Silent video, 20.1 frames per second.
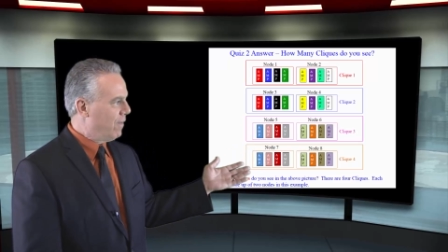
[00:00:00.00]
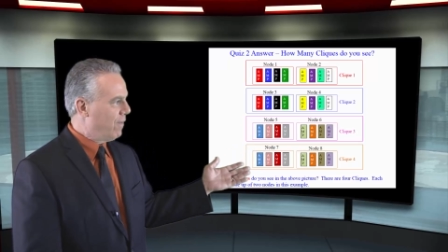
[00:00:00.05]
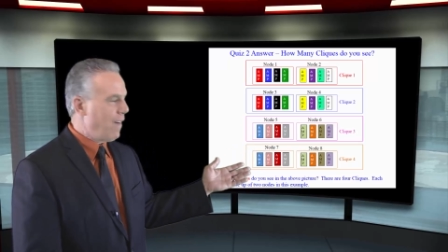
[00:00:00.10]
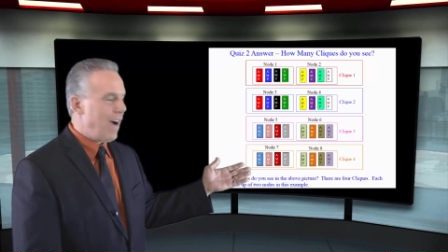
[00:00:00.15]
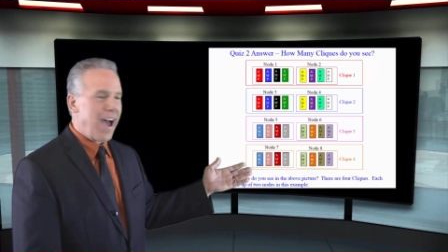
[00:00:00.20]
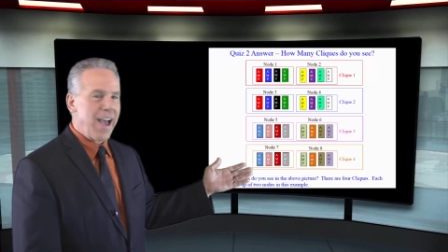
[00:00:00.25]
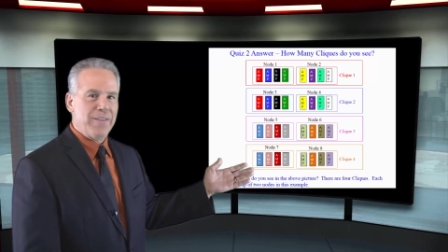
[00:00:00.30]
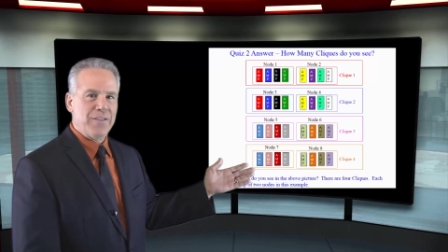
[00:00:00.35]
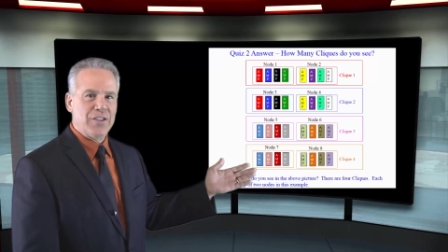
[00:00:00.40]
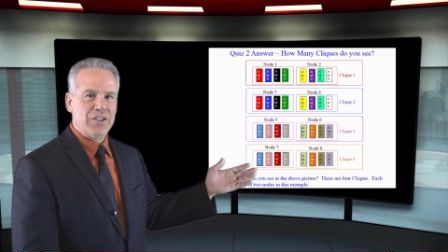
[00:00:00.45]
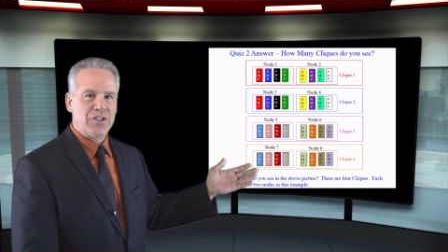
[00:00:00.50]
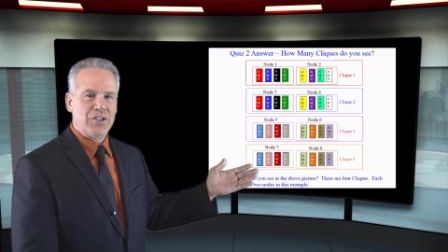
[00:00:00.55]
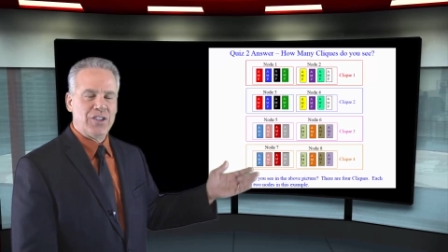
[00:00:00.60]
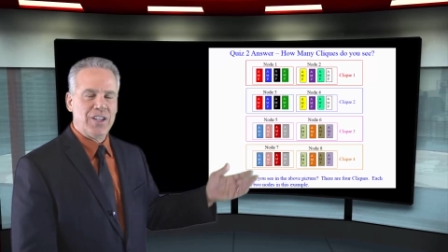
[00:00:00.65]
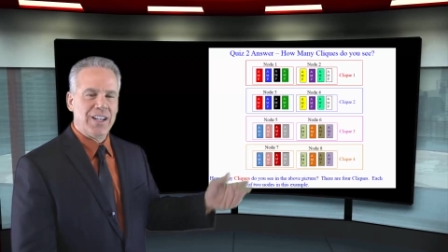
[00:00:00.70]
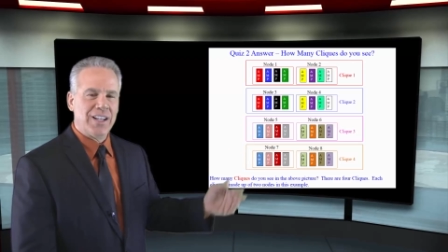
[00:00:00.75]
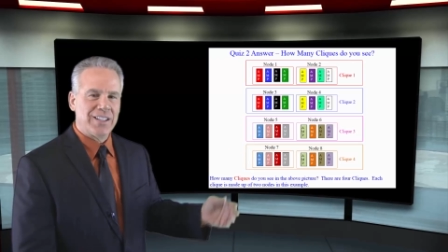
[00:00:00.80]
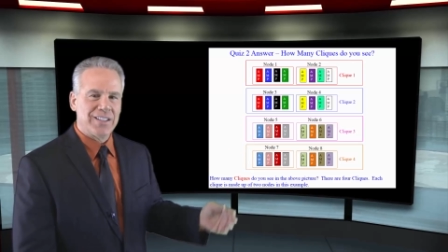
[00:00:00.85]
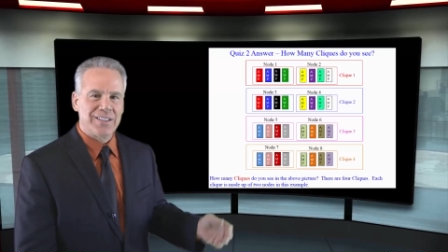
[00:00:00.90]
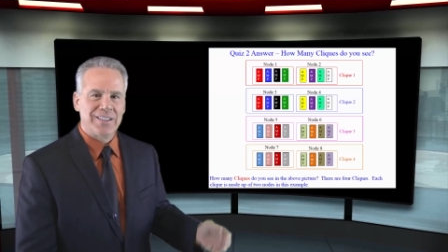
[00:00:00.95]
5 and
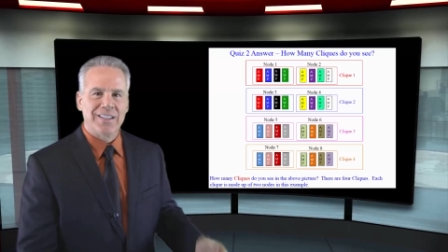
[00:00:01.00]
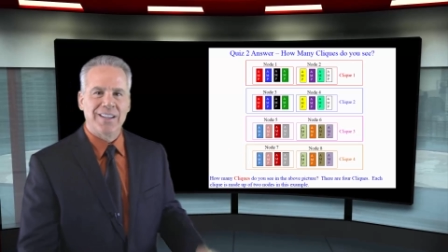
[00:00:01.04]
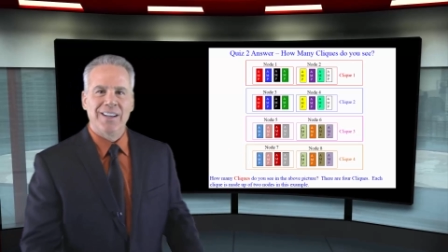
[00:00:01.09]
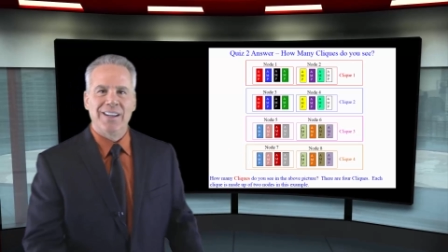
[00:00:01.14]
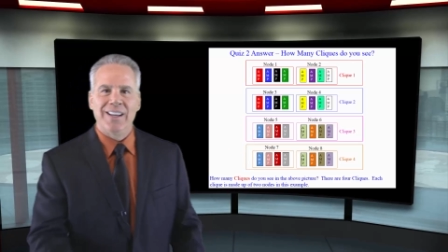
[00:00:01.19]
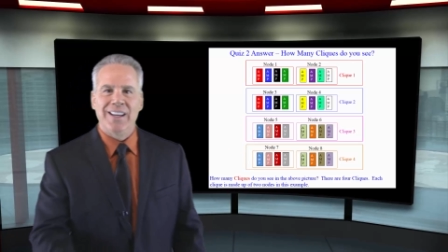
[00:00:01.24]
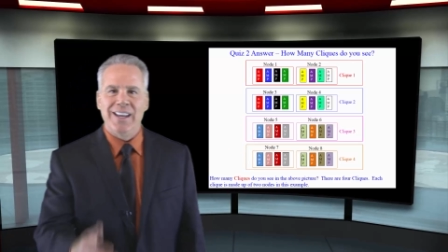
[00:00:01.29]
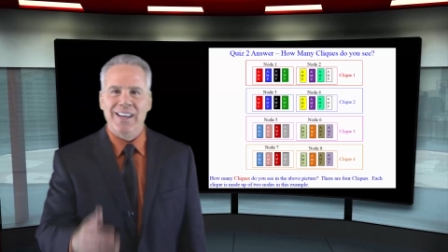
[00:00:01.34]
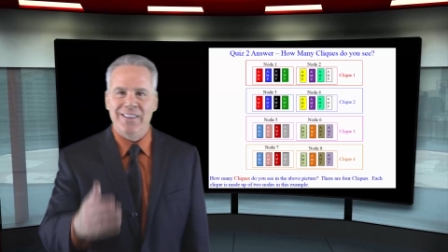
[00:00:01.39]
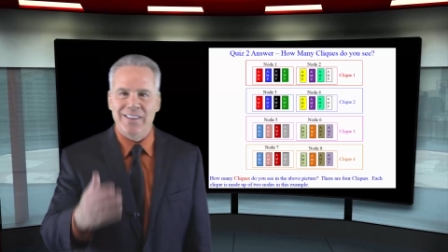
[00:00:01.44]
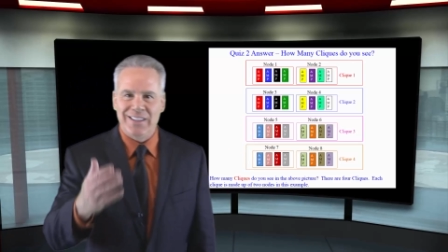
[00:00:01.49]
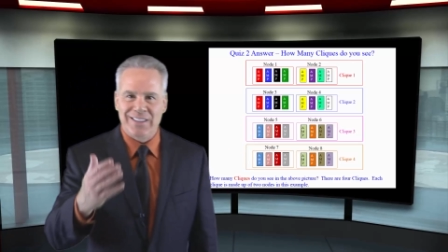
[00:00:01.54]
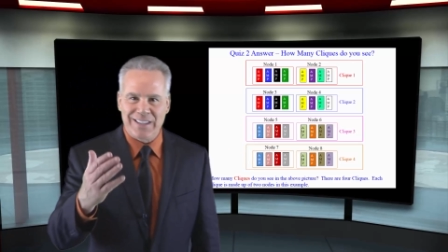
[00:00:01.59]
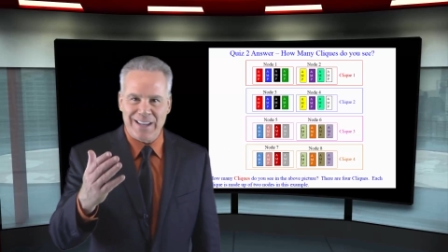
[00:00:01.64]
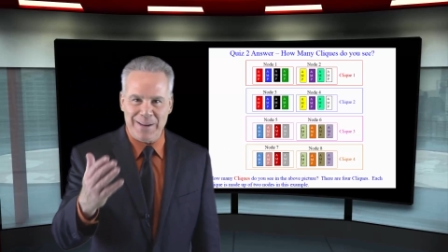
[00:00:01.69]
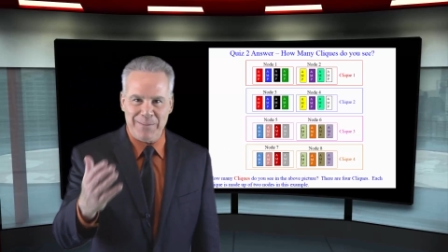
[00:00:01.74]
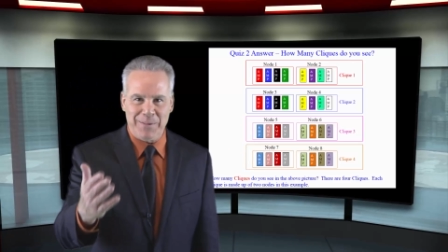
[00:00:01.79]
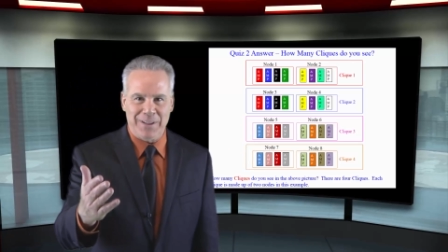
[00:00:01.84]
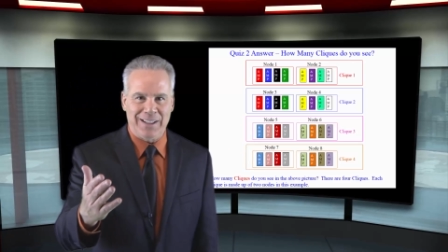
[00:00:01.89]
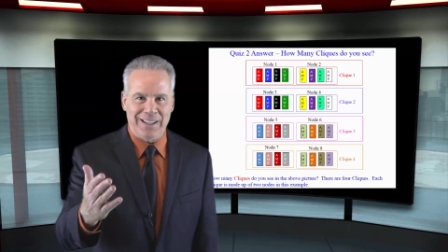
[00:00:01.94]
6 in the
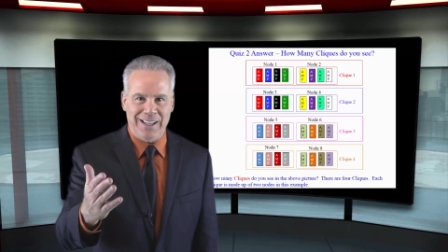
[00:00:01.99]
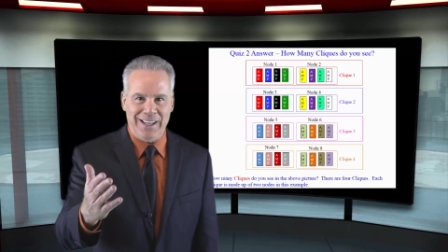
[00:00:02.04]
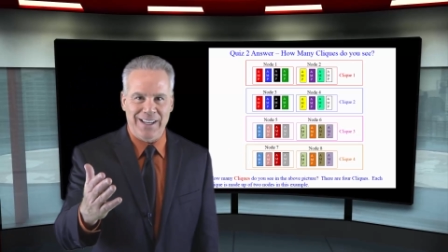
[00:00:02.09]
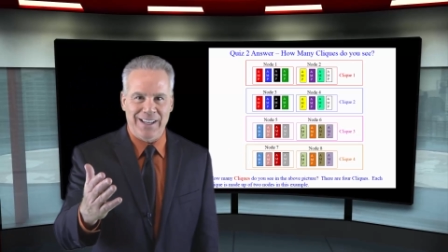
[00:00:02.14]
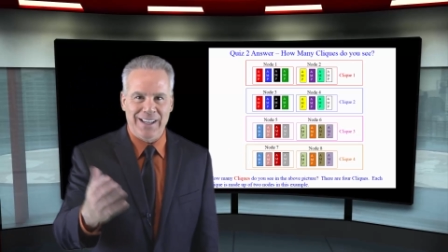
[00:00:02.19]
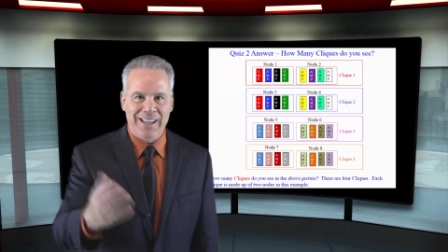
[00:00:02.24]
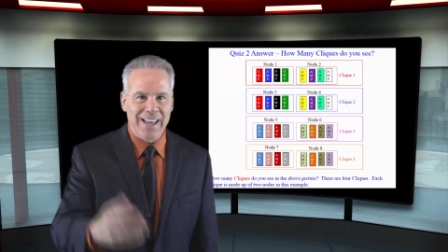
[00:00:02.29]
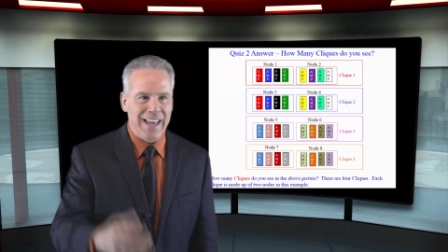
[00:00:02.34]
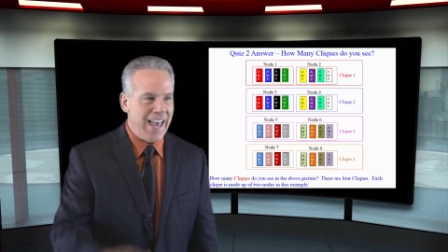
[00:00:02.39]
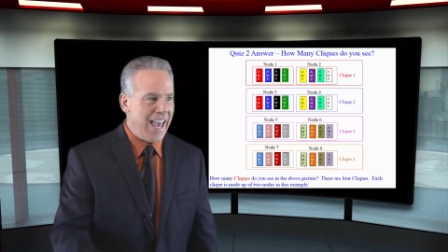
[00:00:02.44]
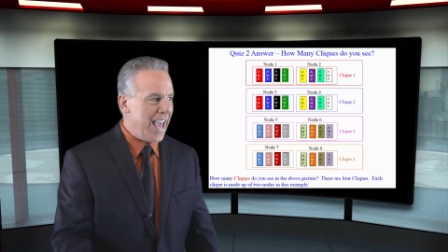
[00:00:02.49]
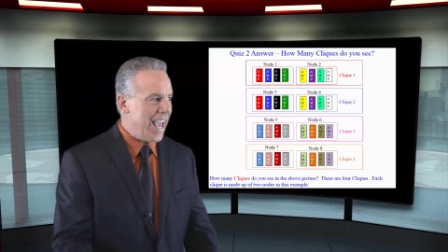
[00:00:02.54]
same clique.